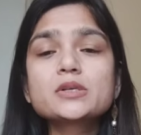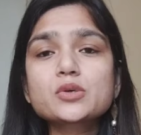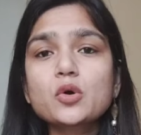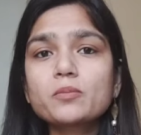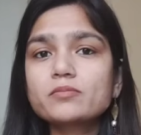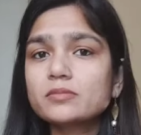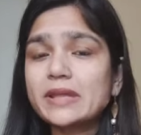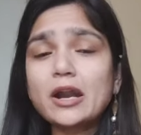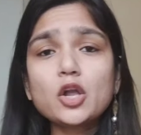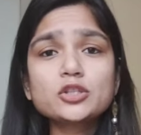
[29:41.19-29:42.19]
So
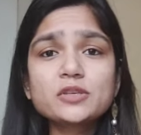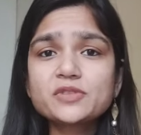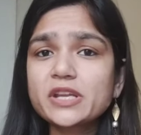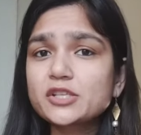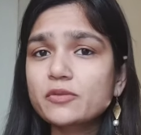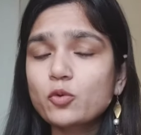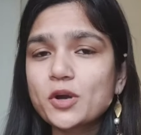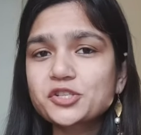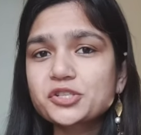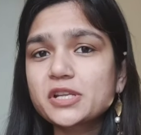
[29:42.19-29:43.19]
there are lots of series of
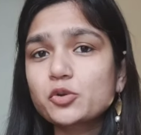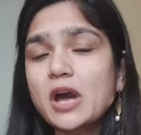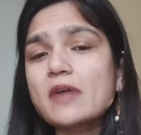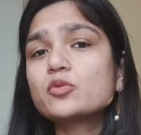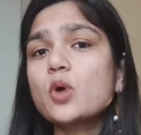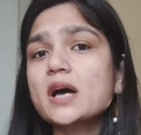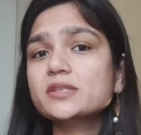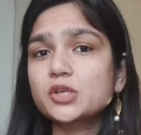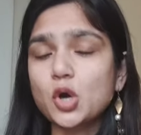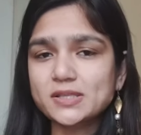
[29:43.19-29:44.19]
questions that you have to
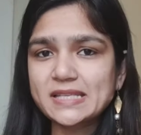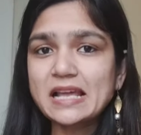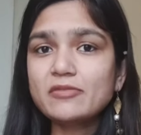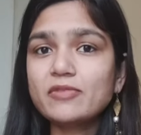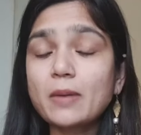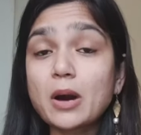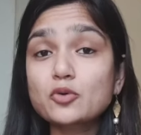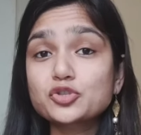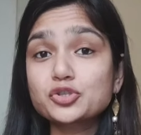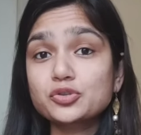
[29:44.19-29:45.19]
ask yourself
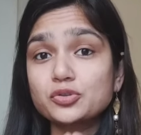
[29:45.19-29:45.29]
about